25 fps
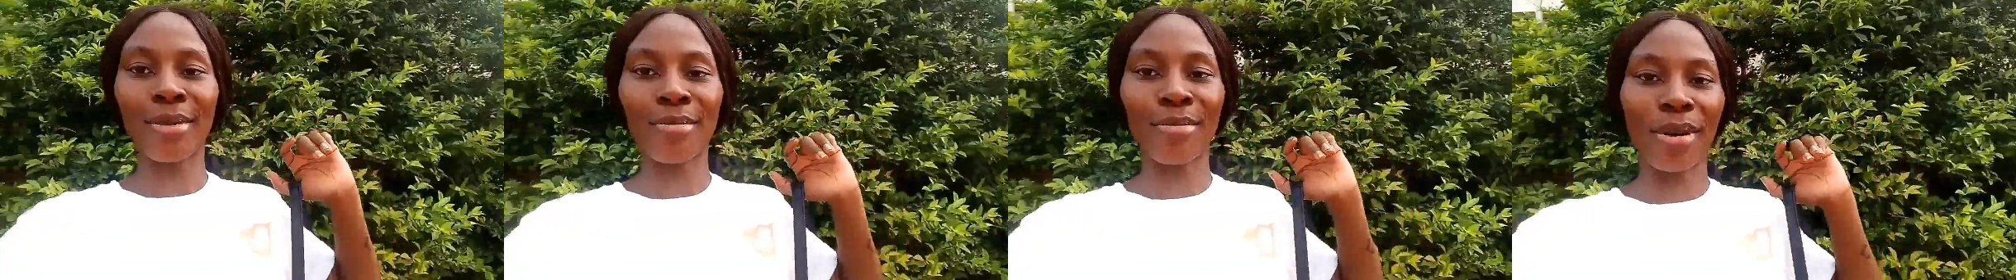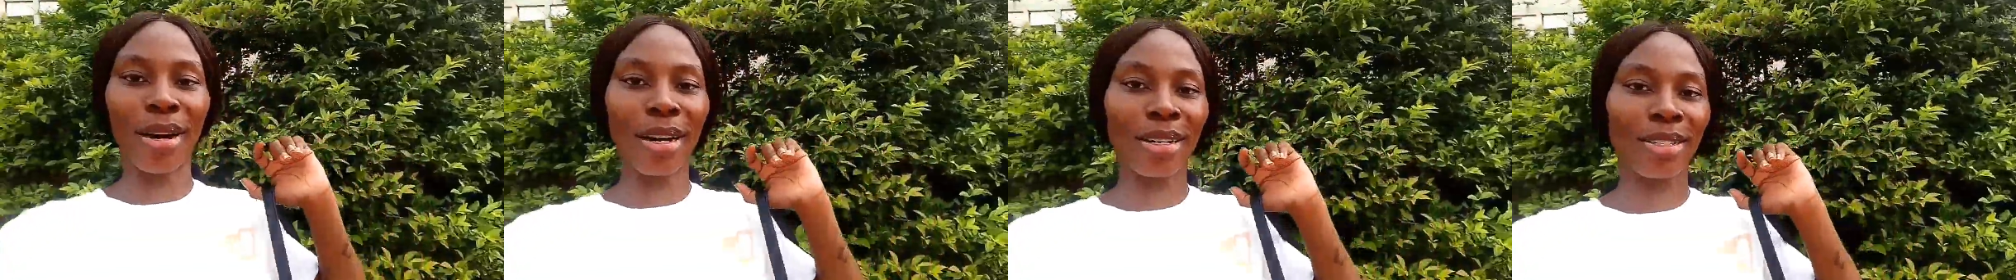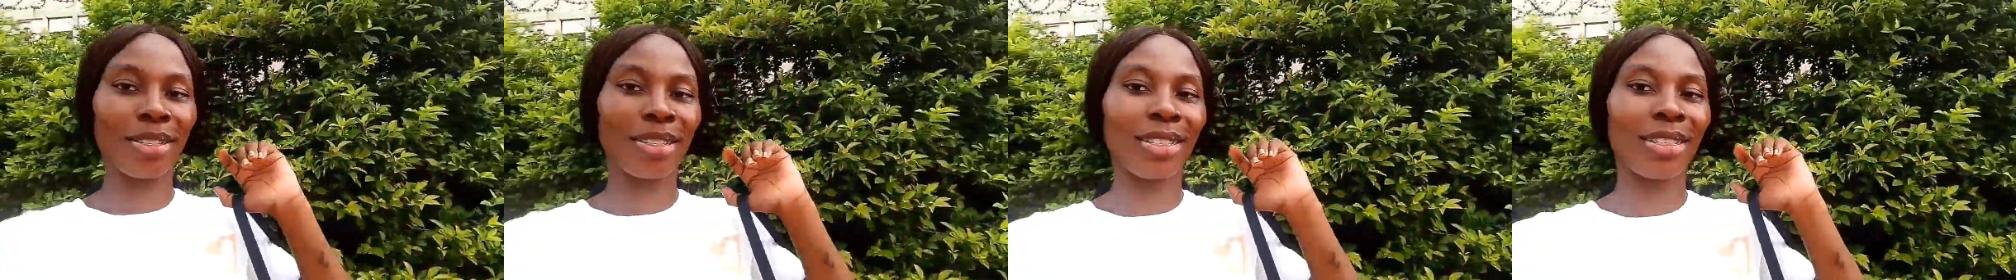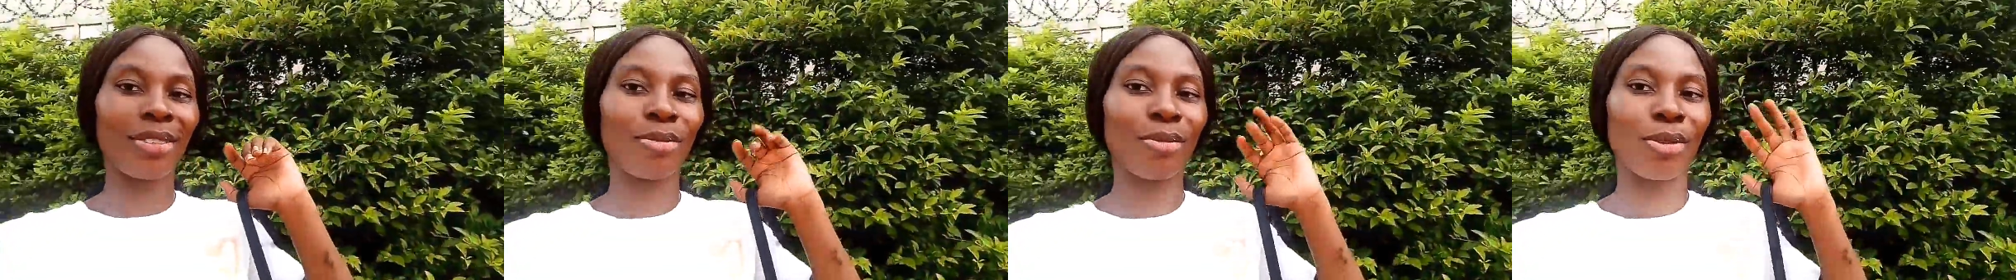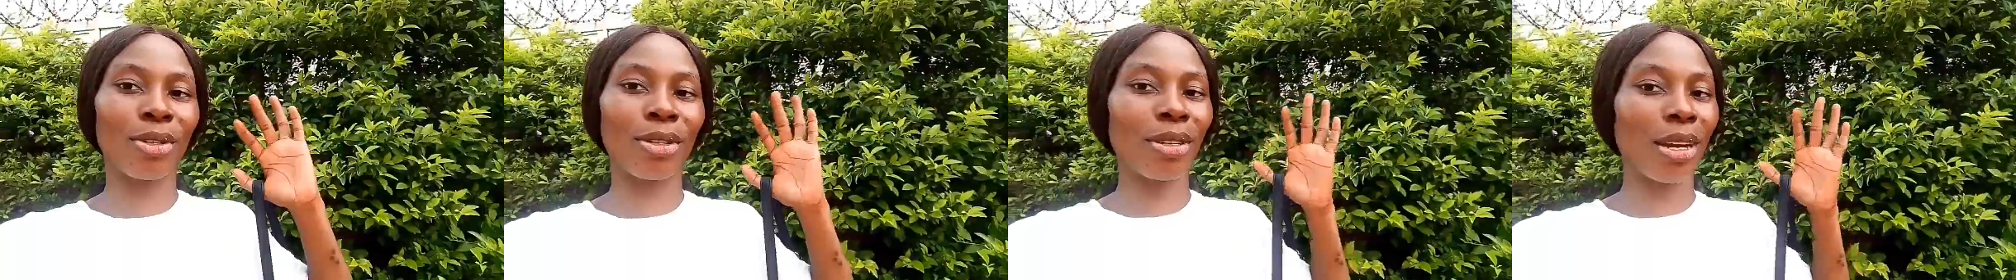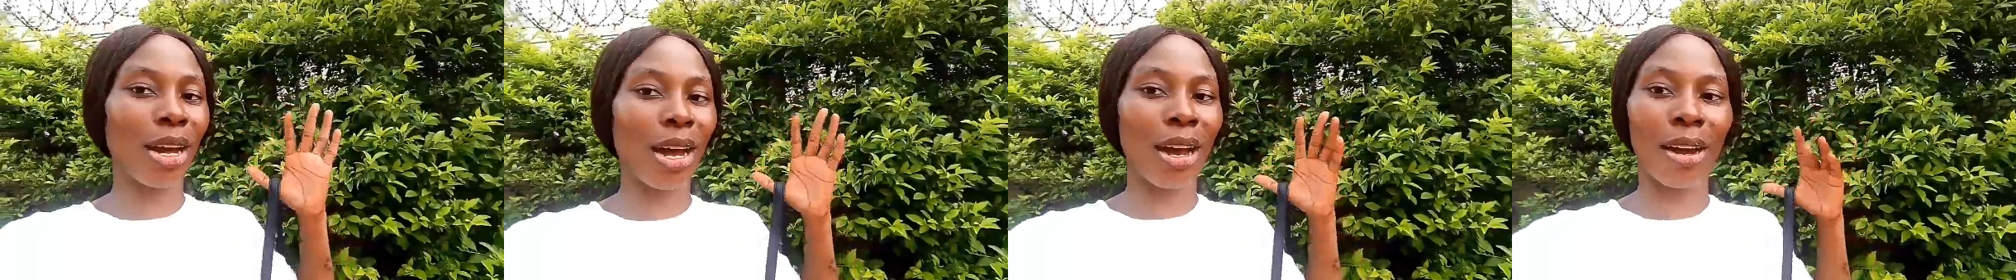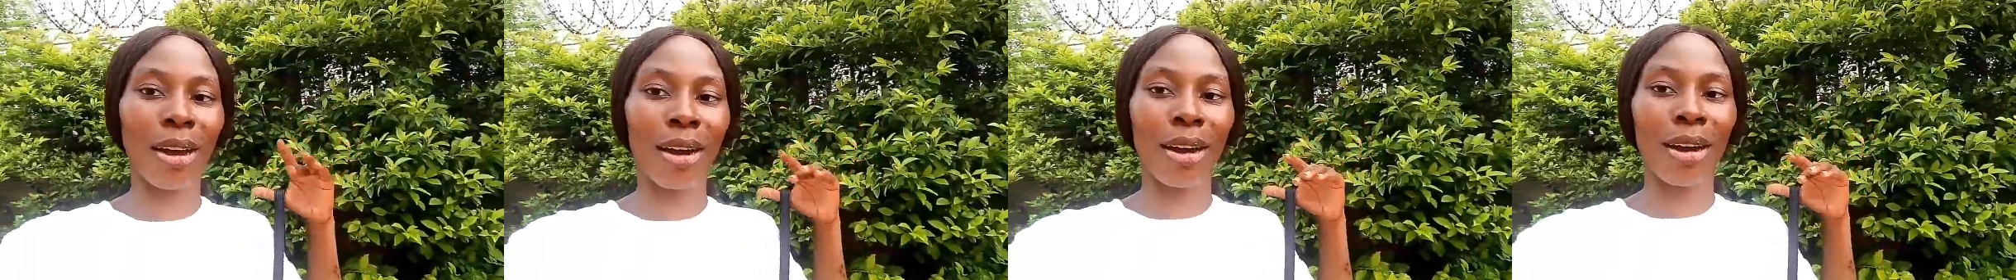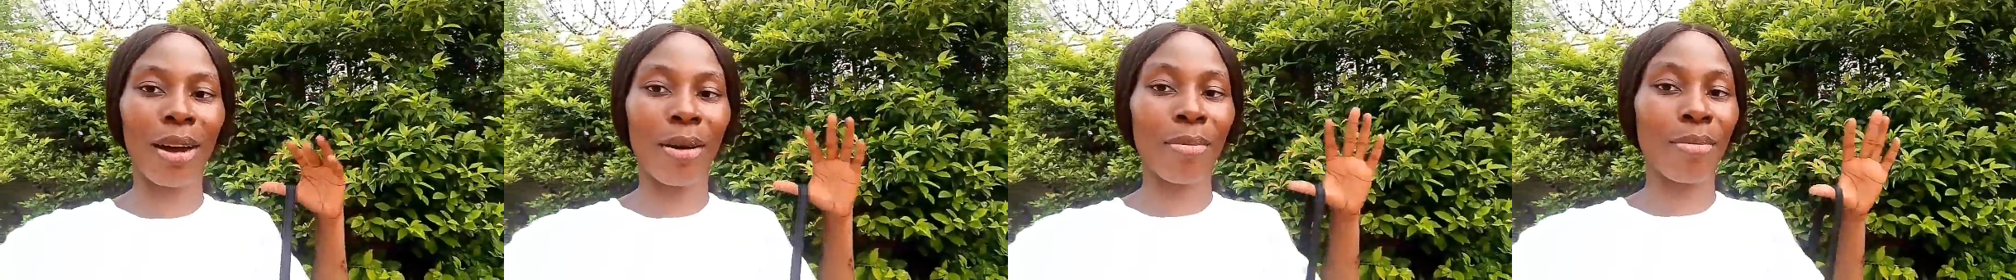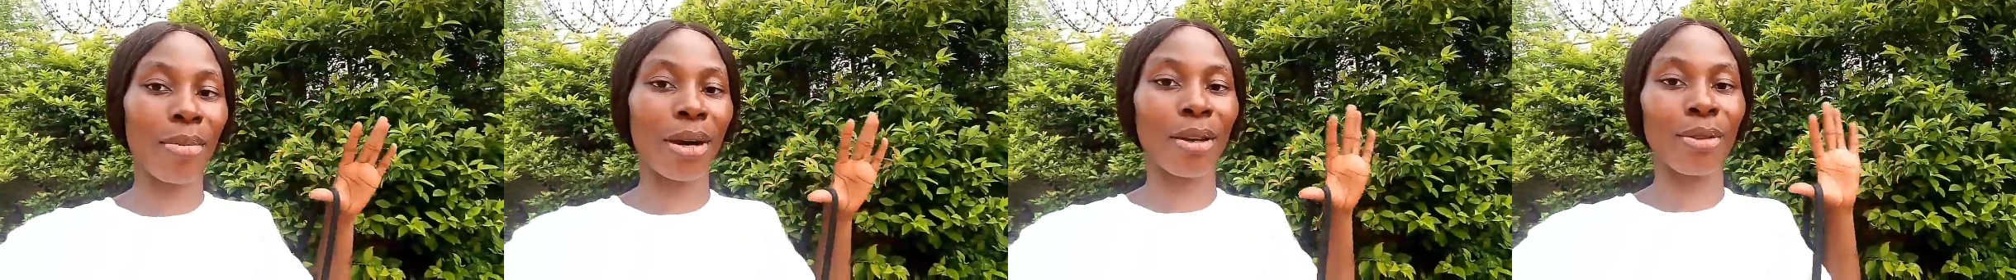Actually
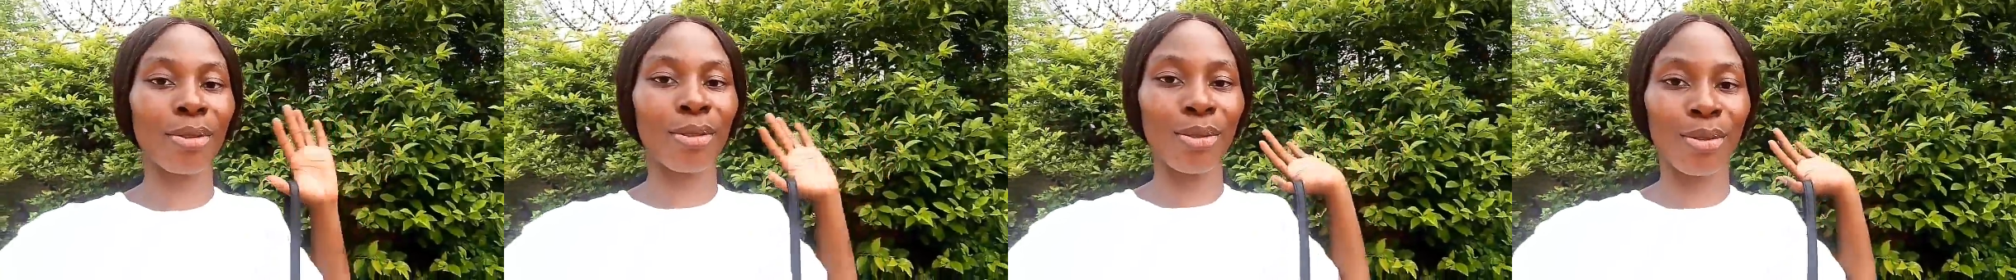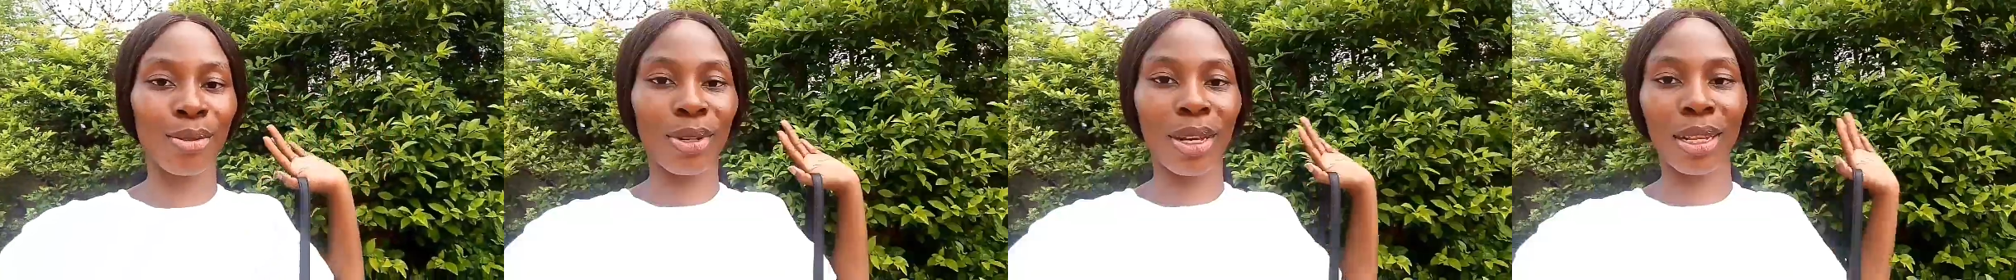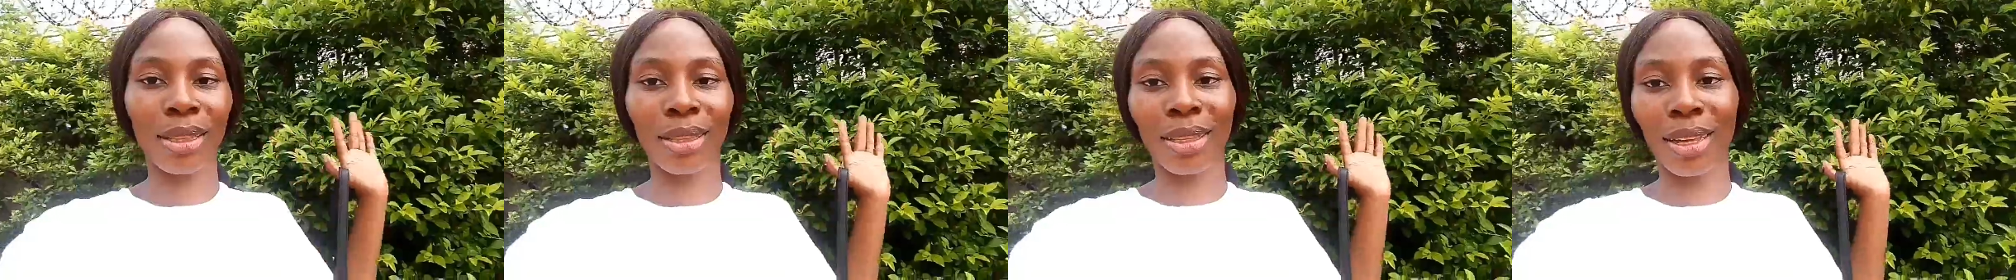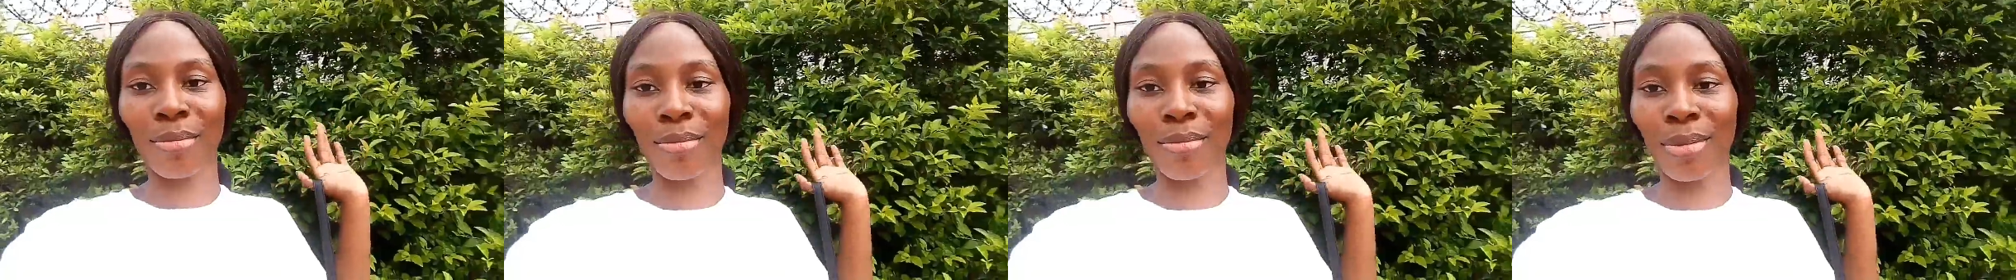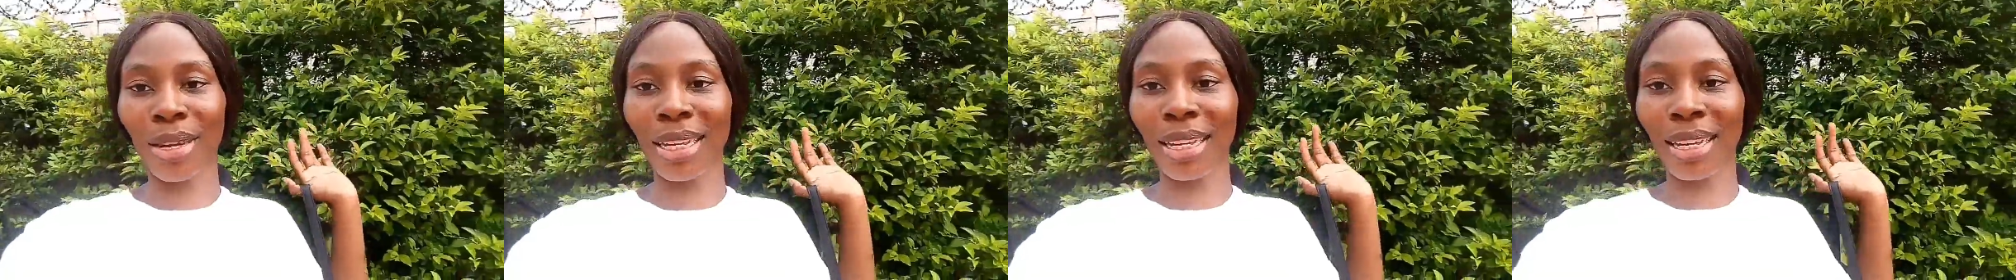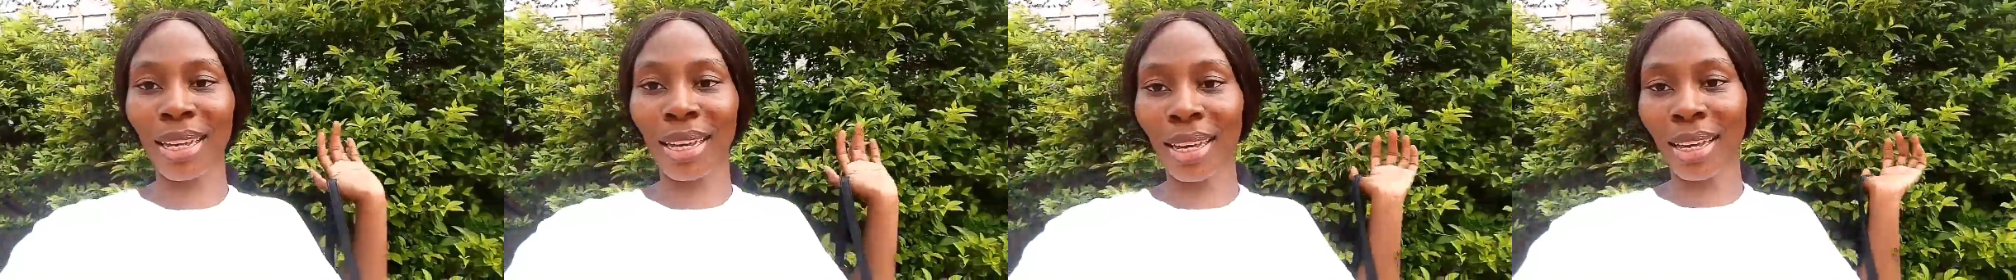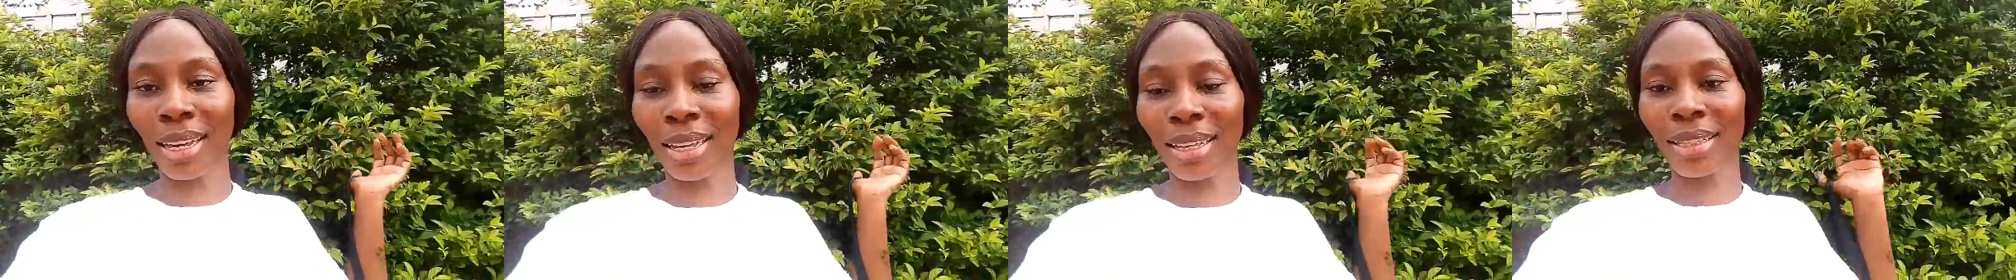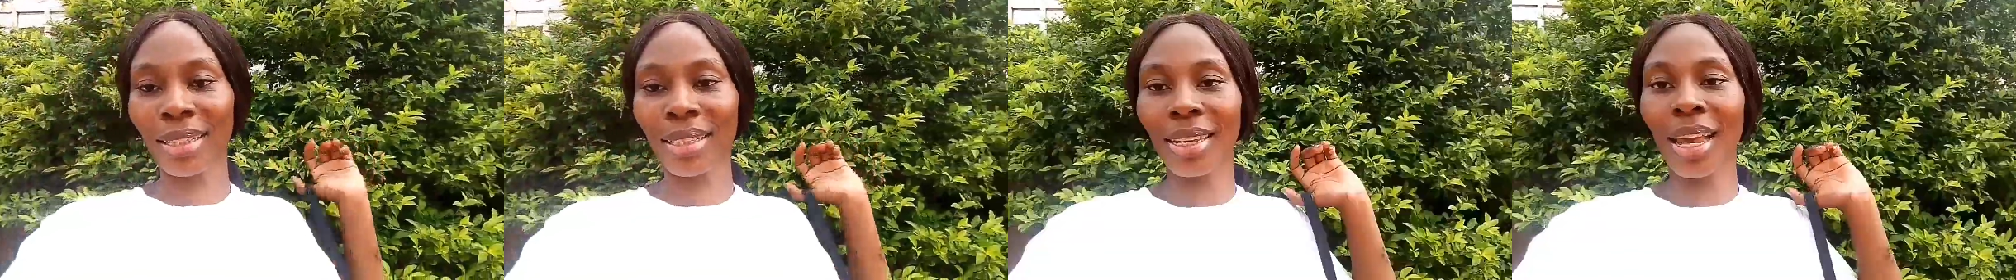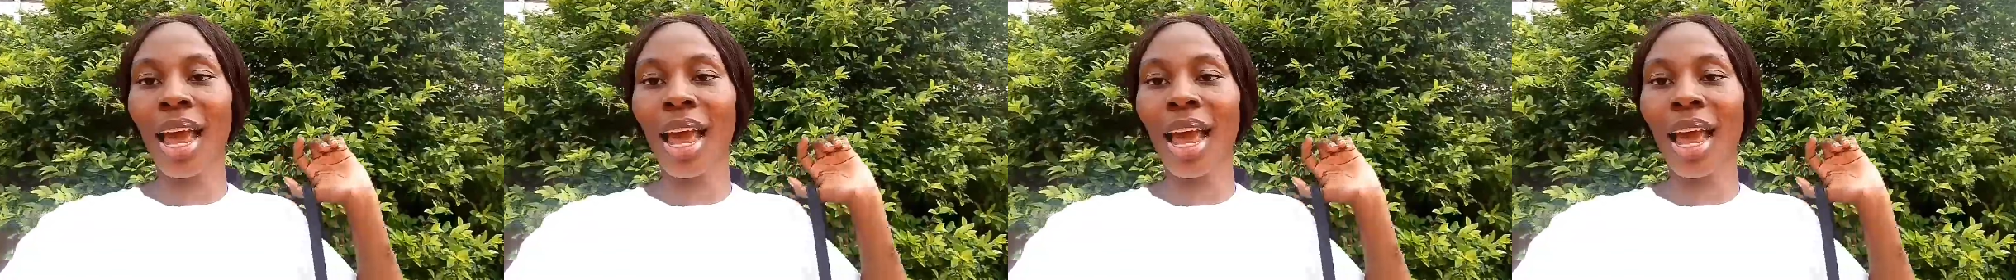about to enter my gate.